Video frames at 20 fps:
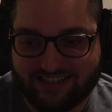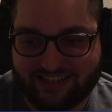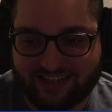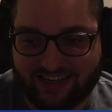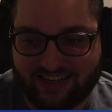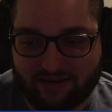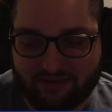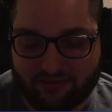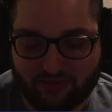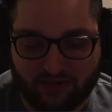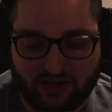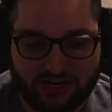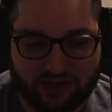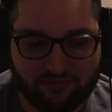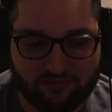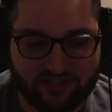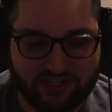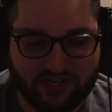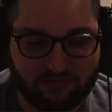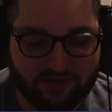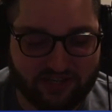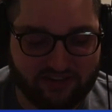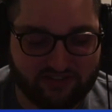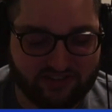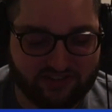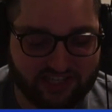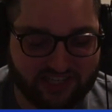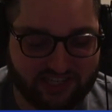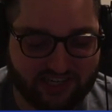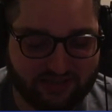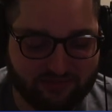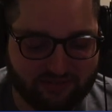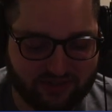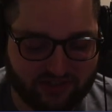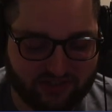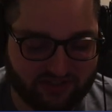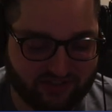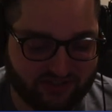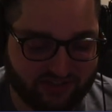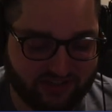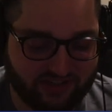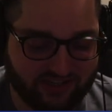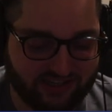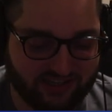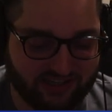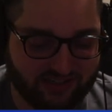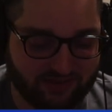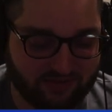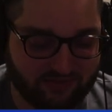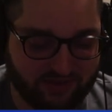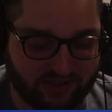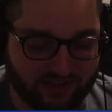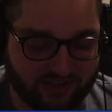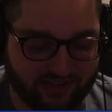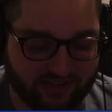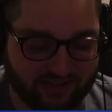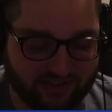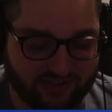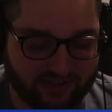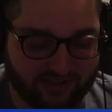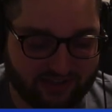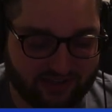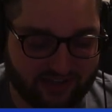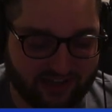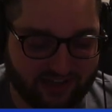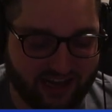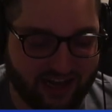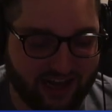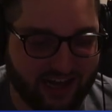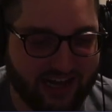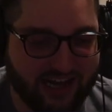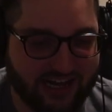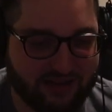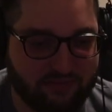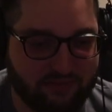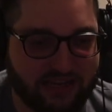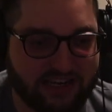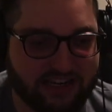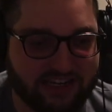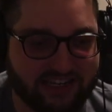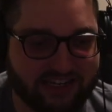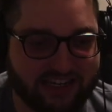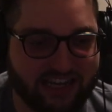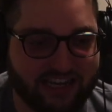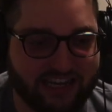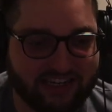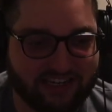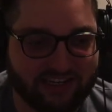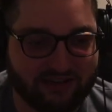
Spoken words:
I'm Graham Stebniewski. I'm your high opinionated